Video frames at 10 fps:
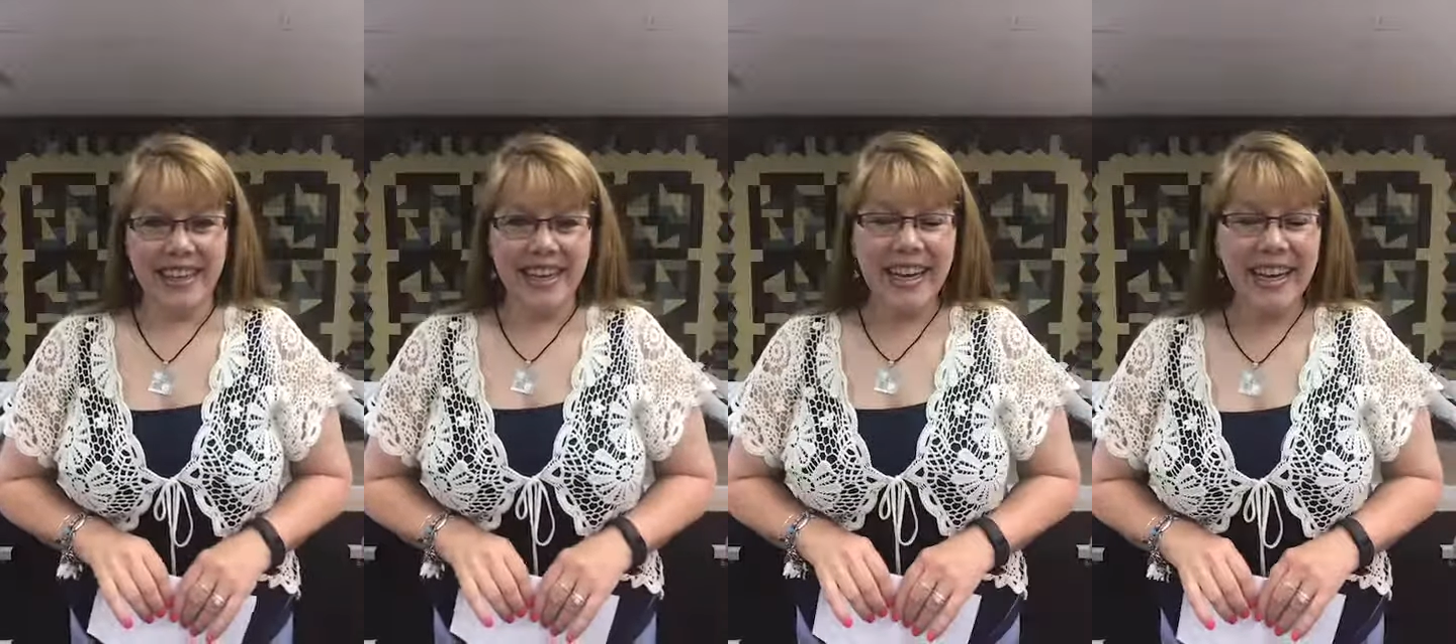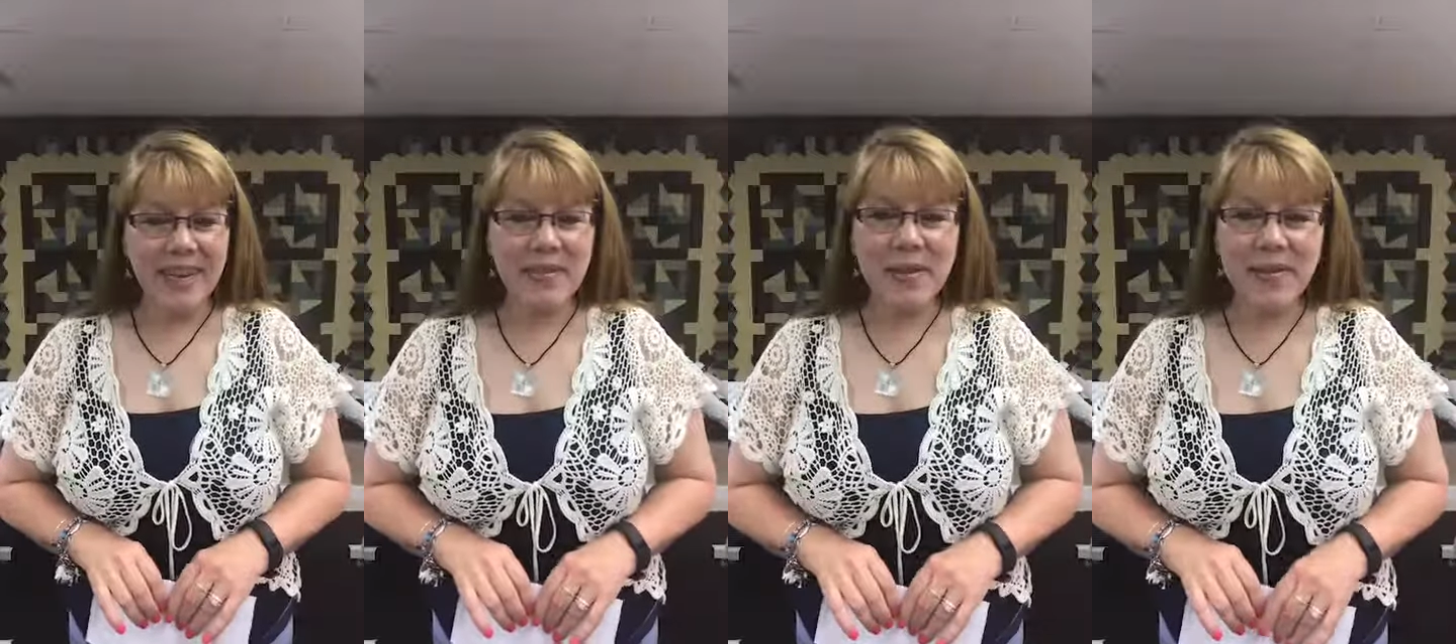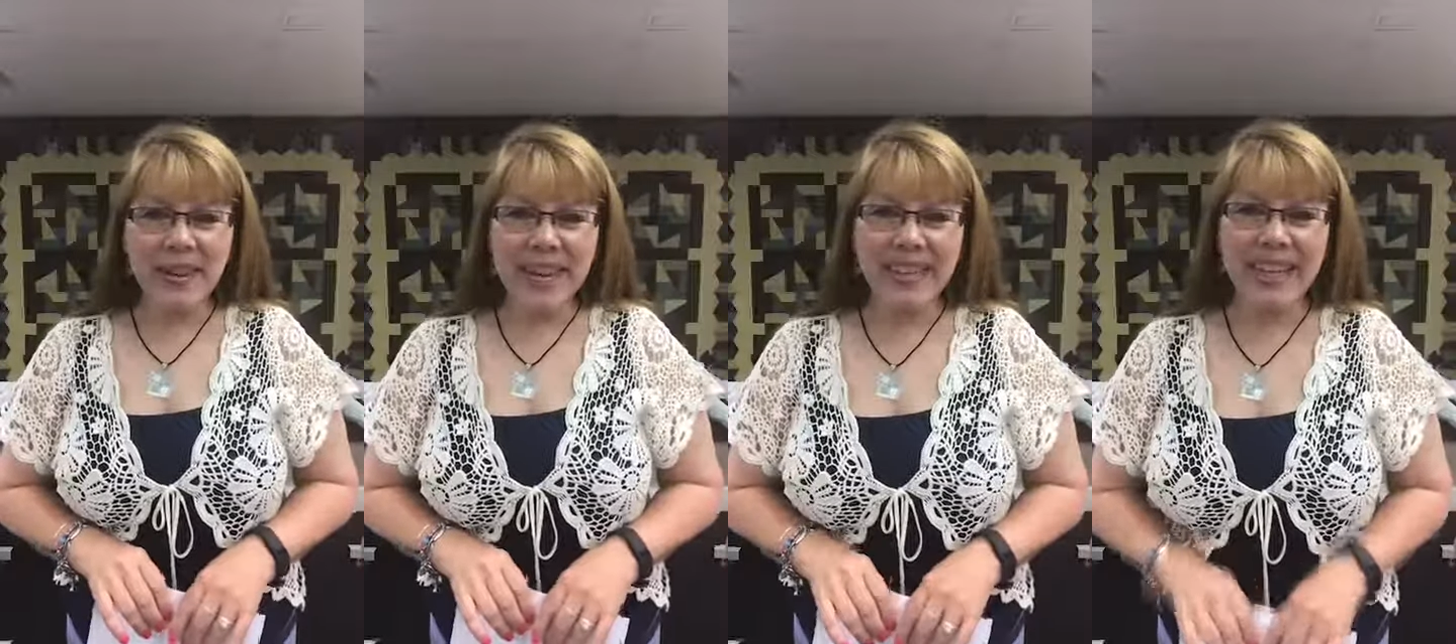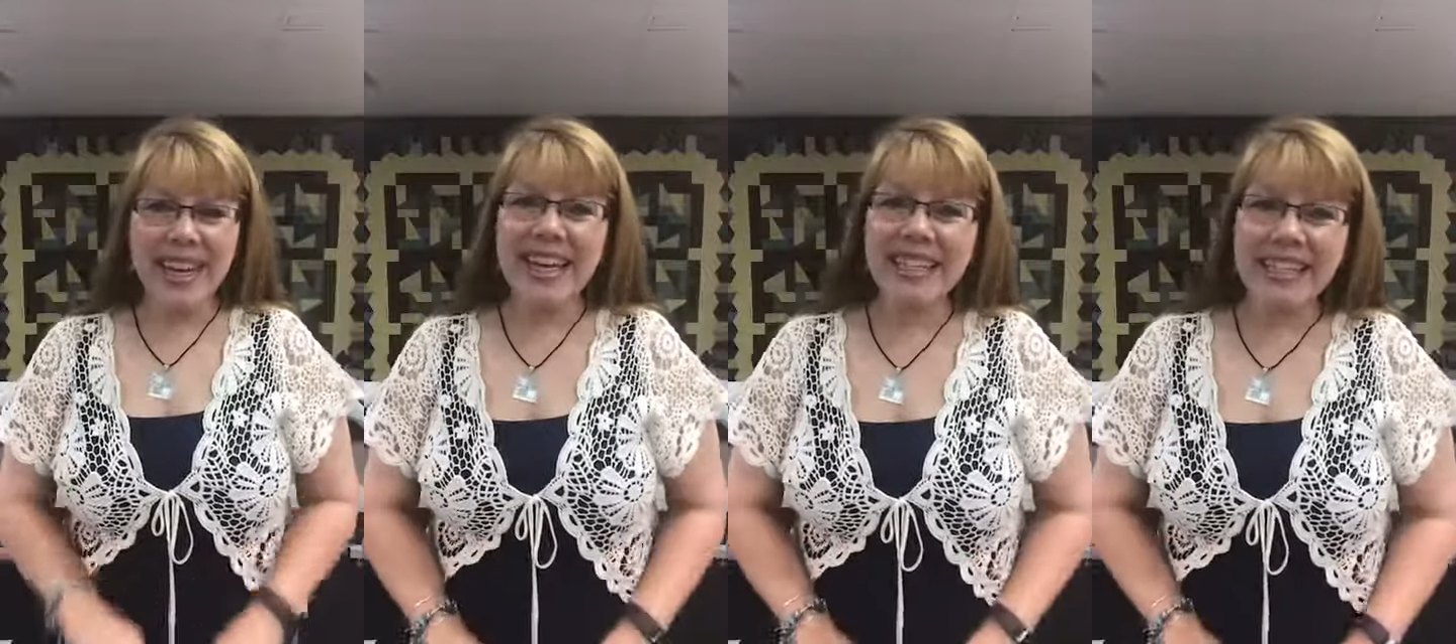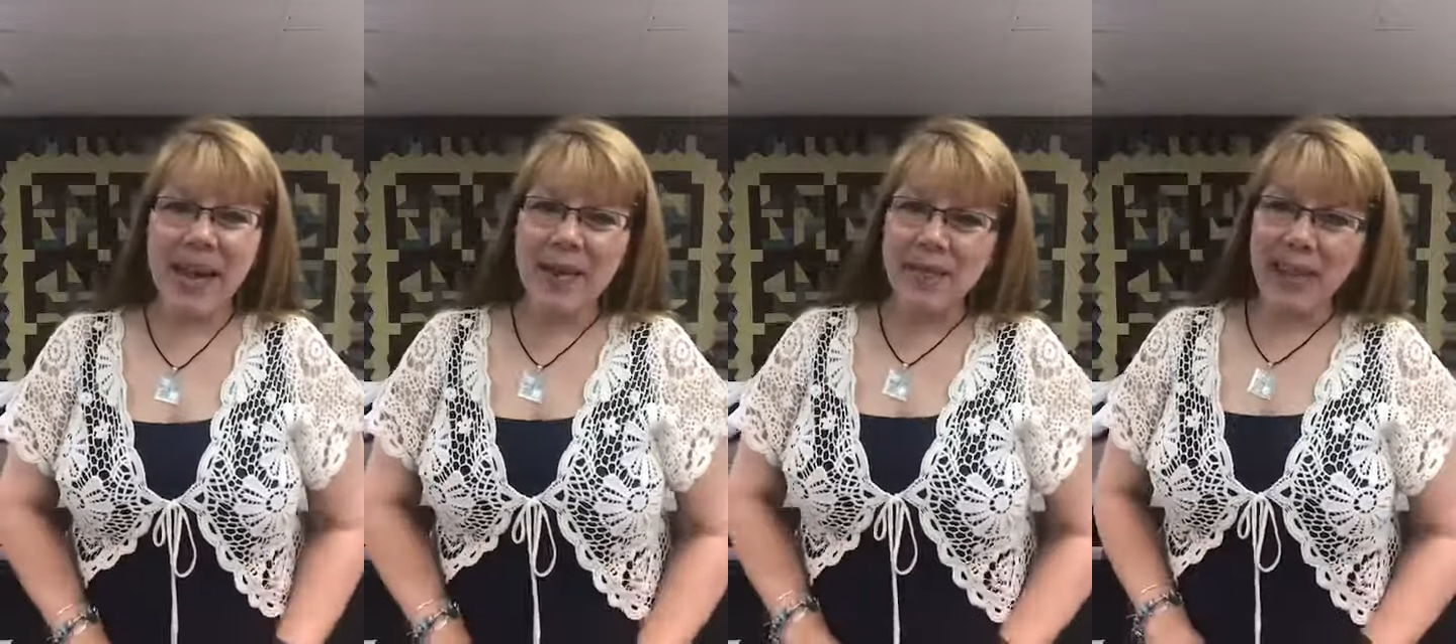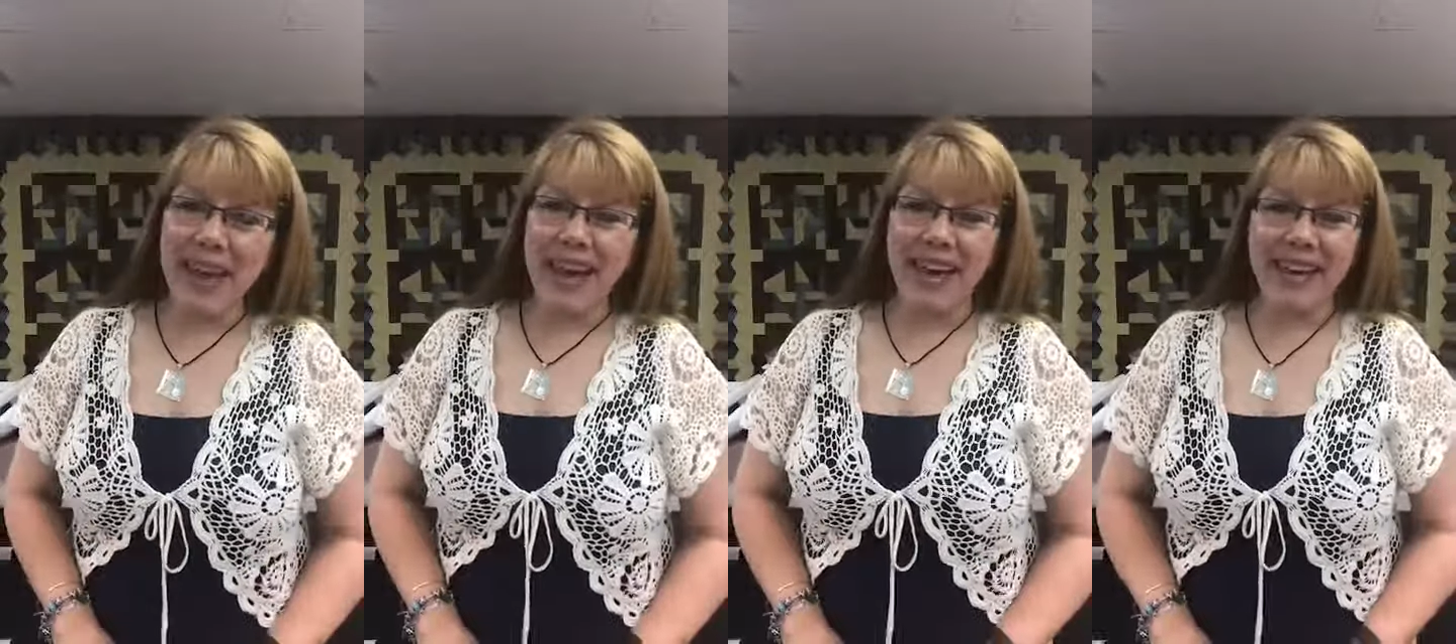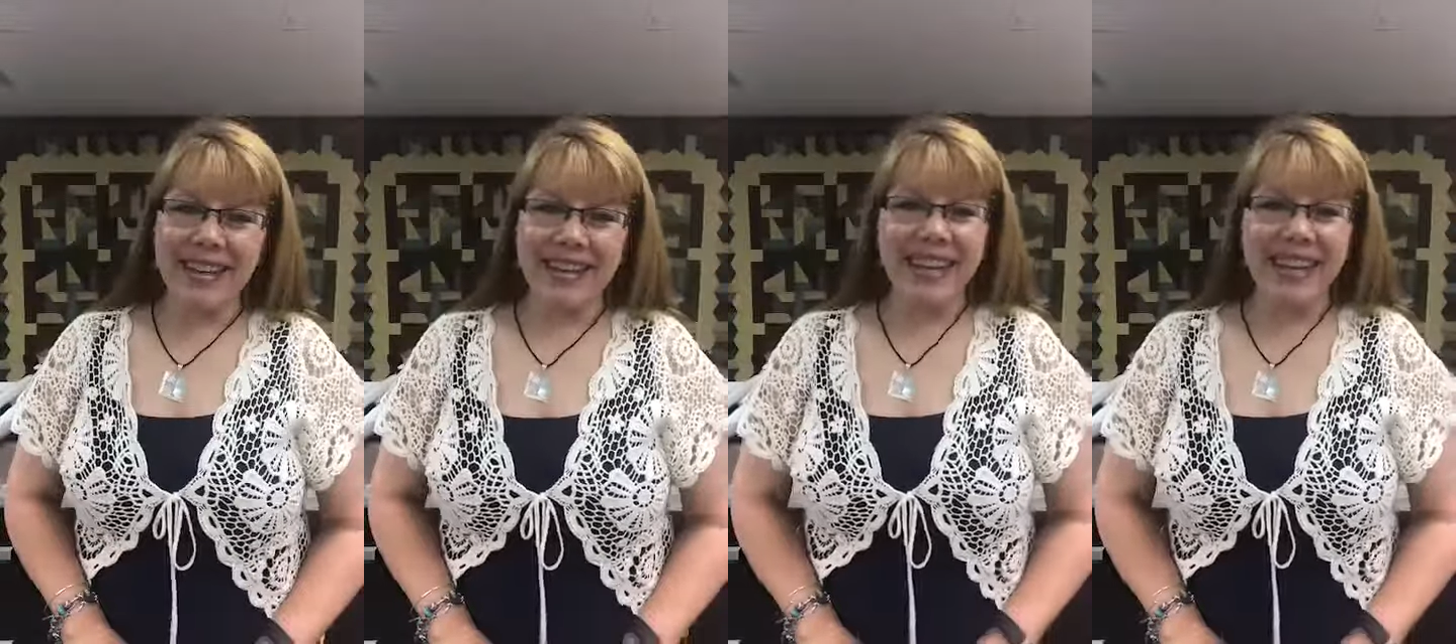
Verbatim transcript: Hey everyone, it's MK.